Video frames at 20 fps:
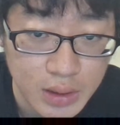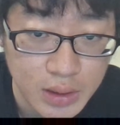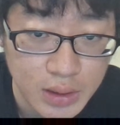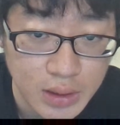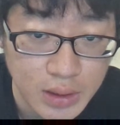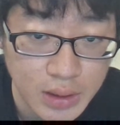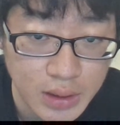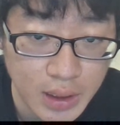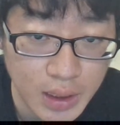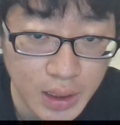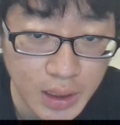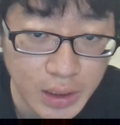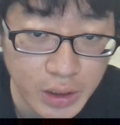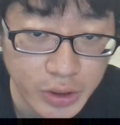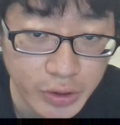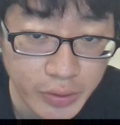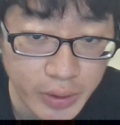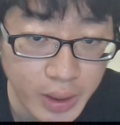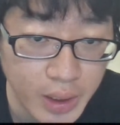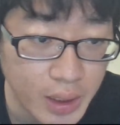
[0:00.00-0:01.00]

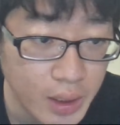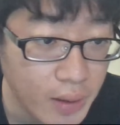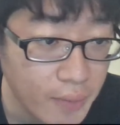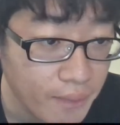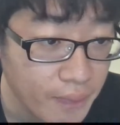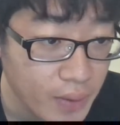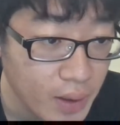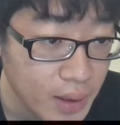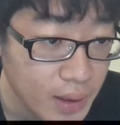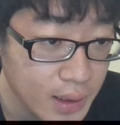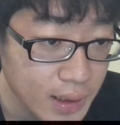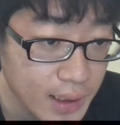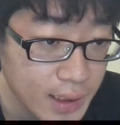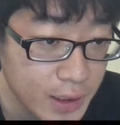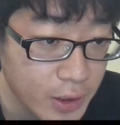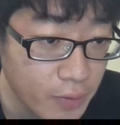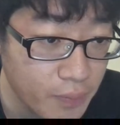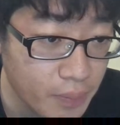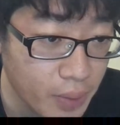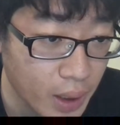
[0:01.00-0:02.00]
scheduling
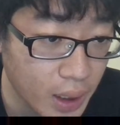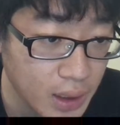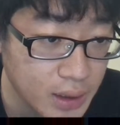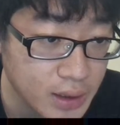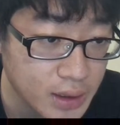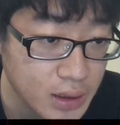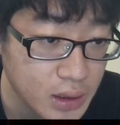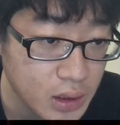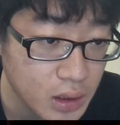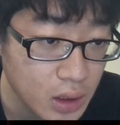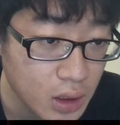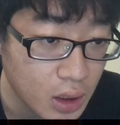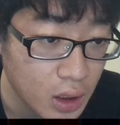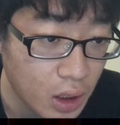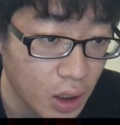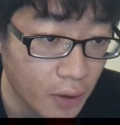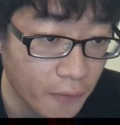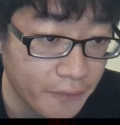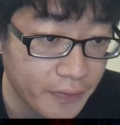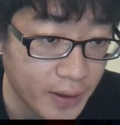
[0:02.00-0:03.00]
little blocks
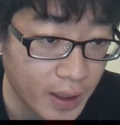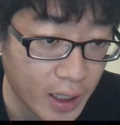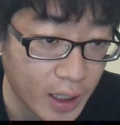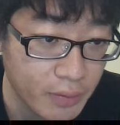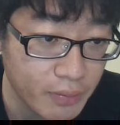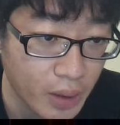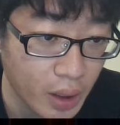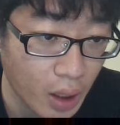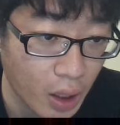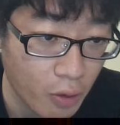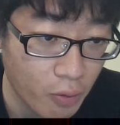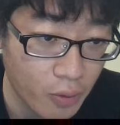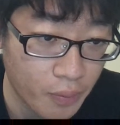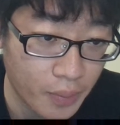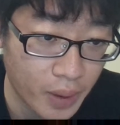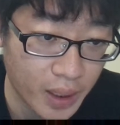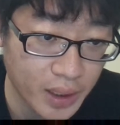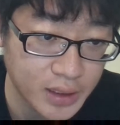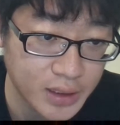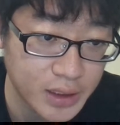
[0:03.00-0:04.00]
of time in our
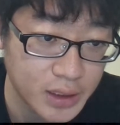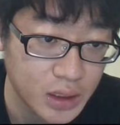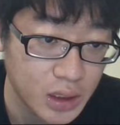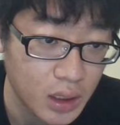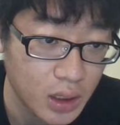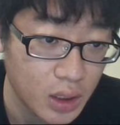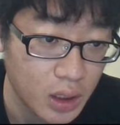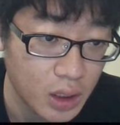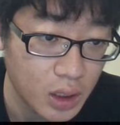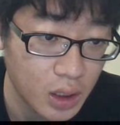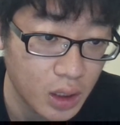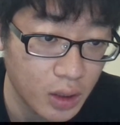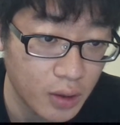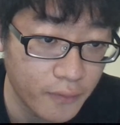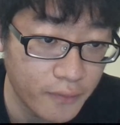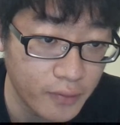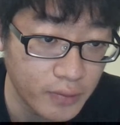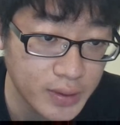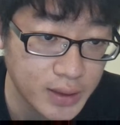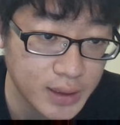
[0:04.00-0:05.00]
minds.
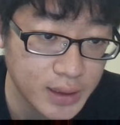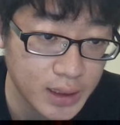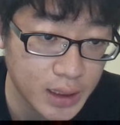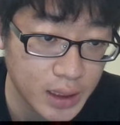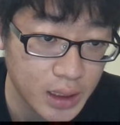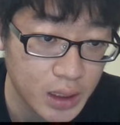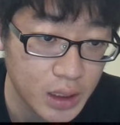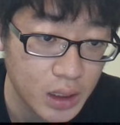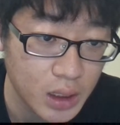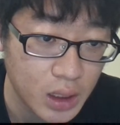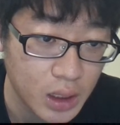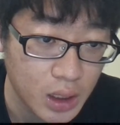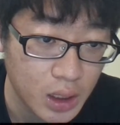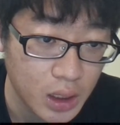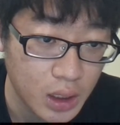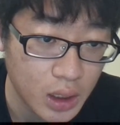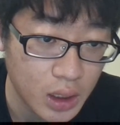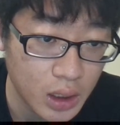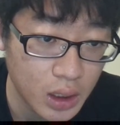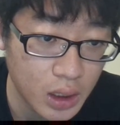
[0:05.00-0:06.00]
If you see
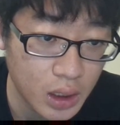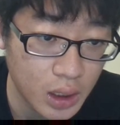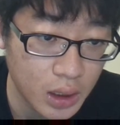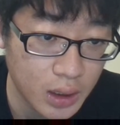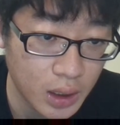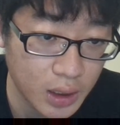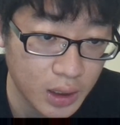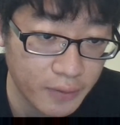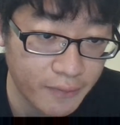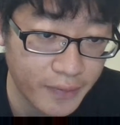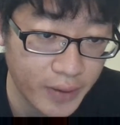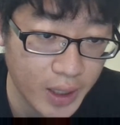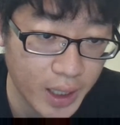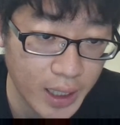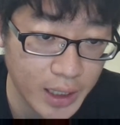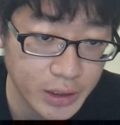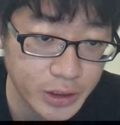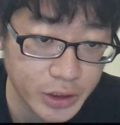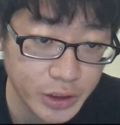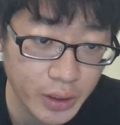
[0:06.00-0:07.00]
a
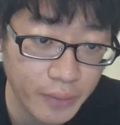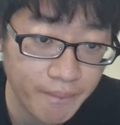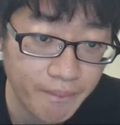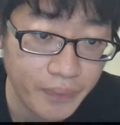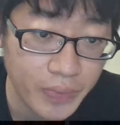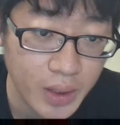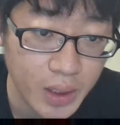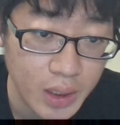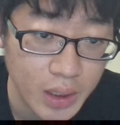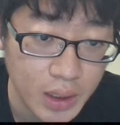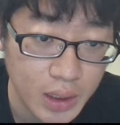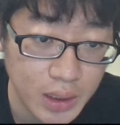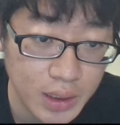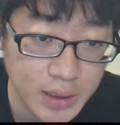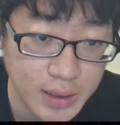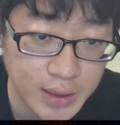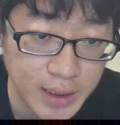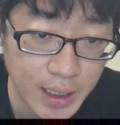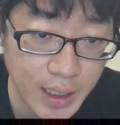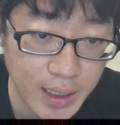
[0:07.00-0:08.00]
notification,
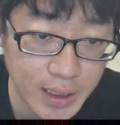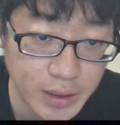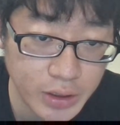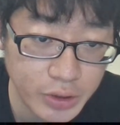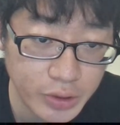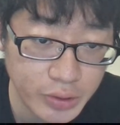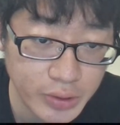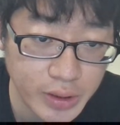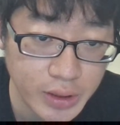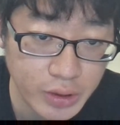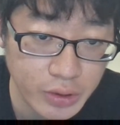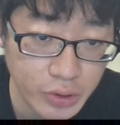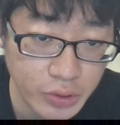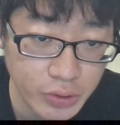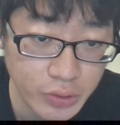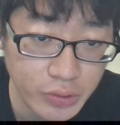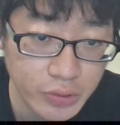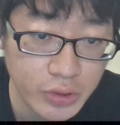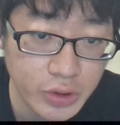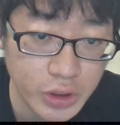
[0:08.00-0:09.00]
it schedules
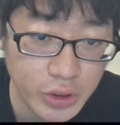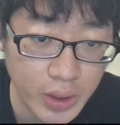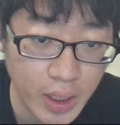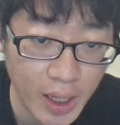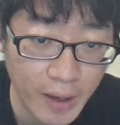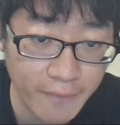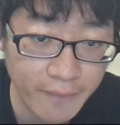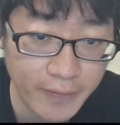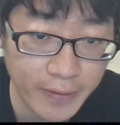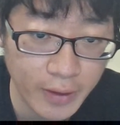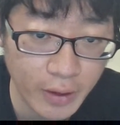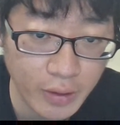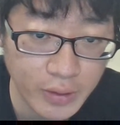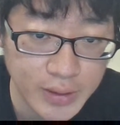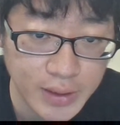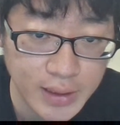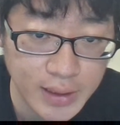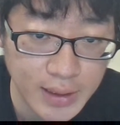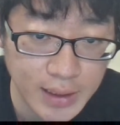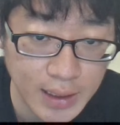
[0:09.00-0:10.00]
you to have
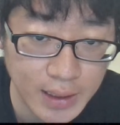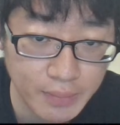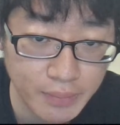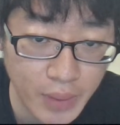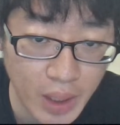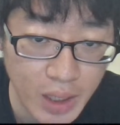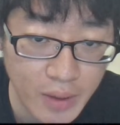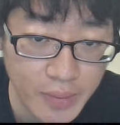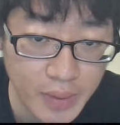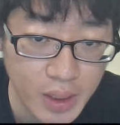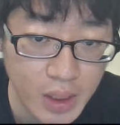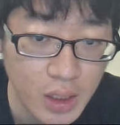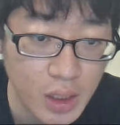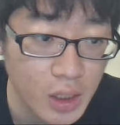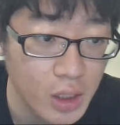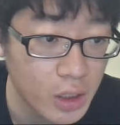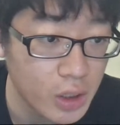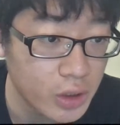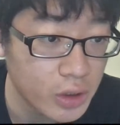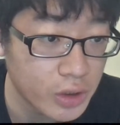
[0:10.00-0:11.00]
thoughts that maybe
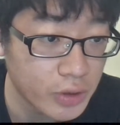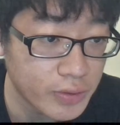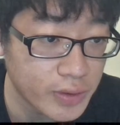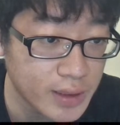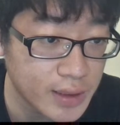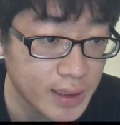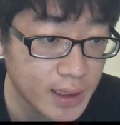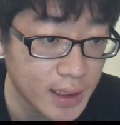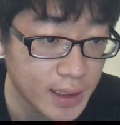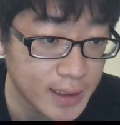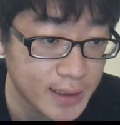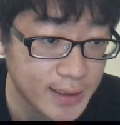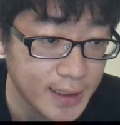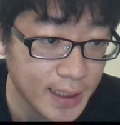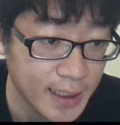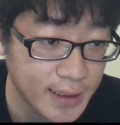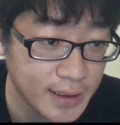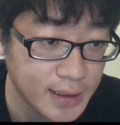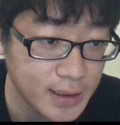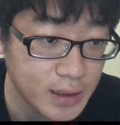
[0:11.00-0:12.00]
you didn't
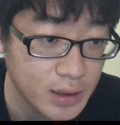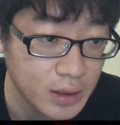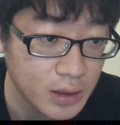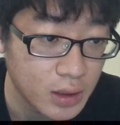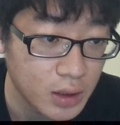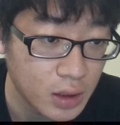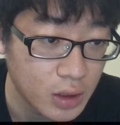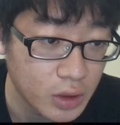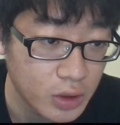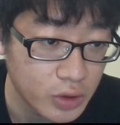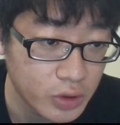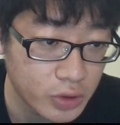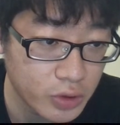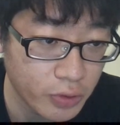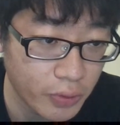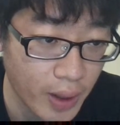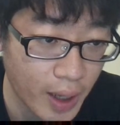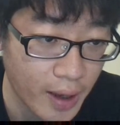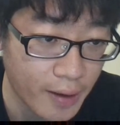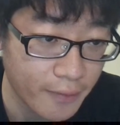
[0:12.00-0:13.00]
intend
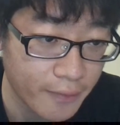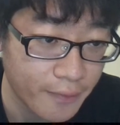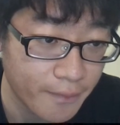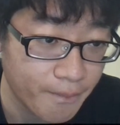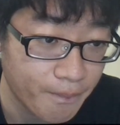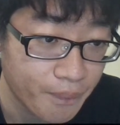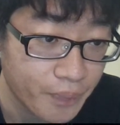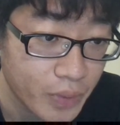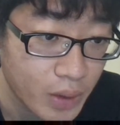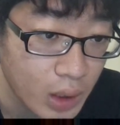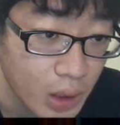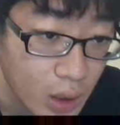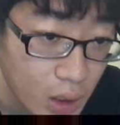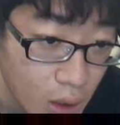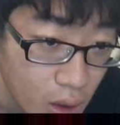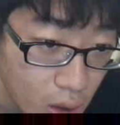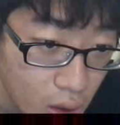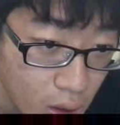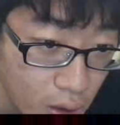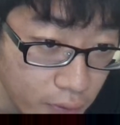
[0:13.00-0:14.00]
to have.
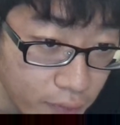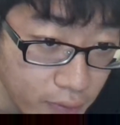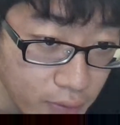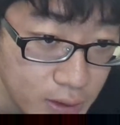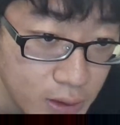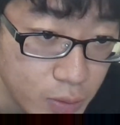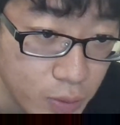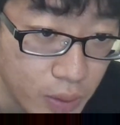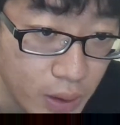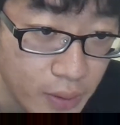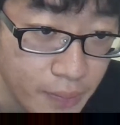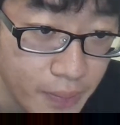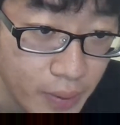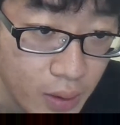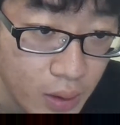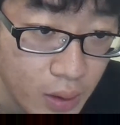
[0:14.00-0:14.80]
If you sweep